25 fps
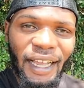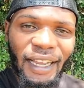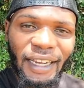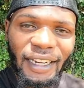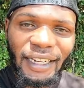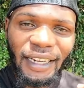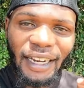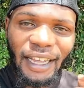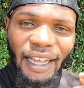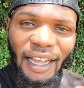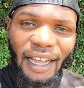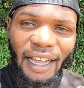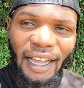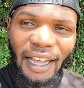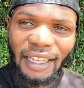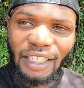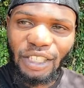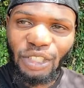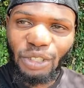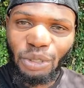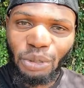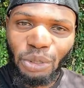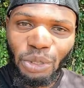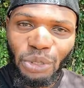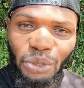And
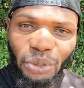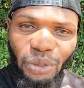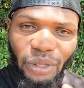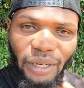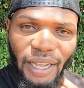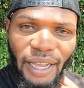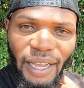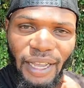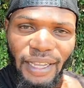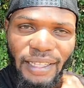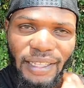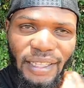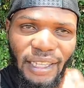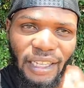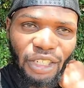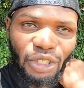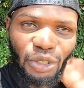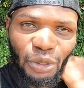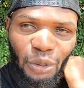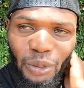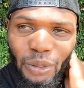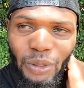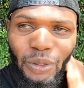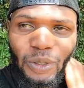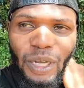as usual, guys, I
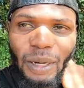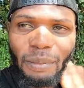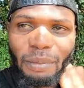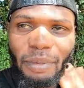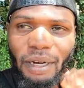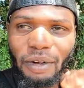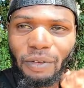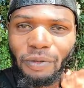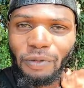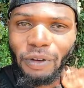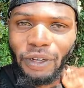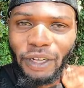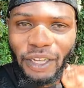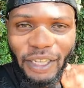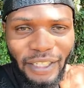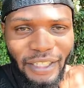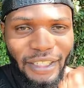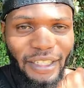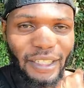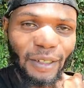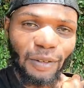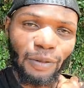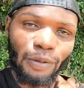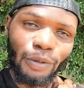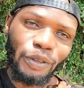told you I'm
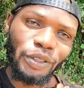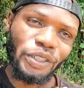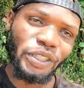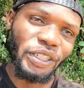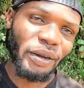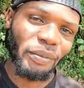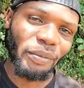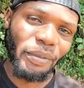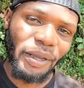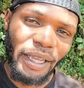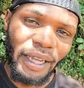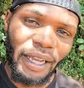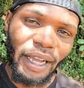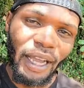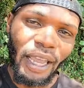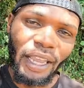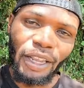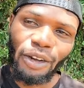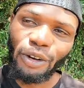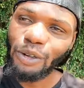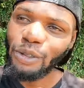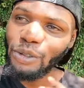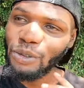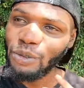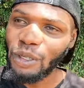advocating for Jamaica. I
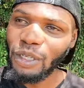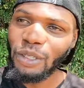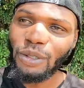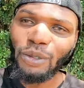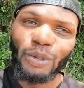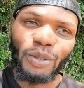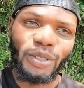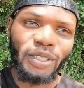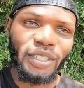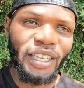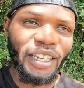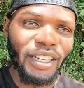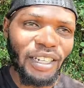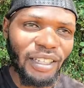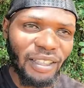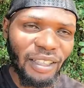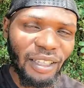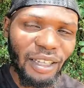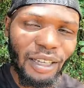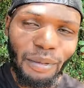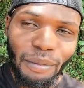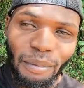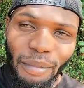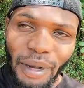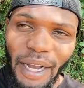don't want to see
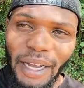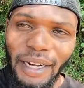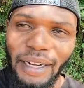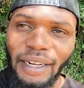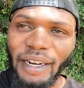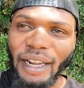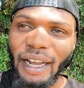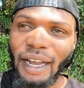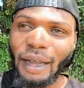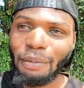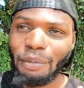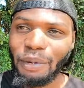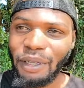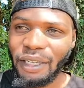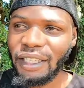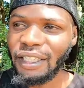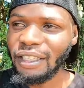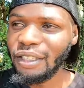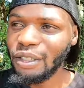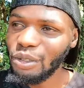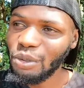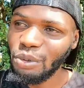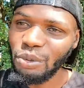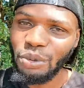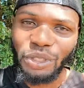anything bad
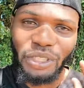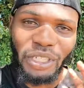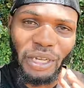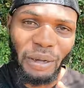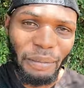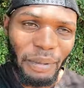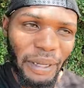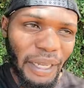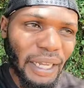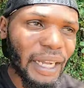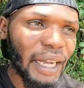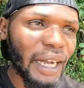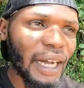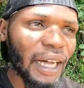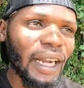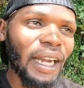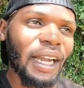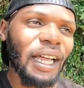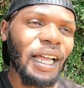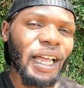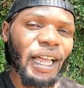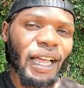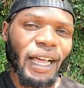happening to Jamaica.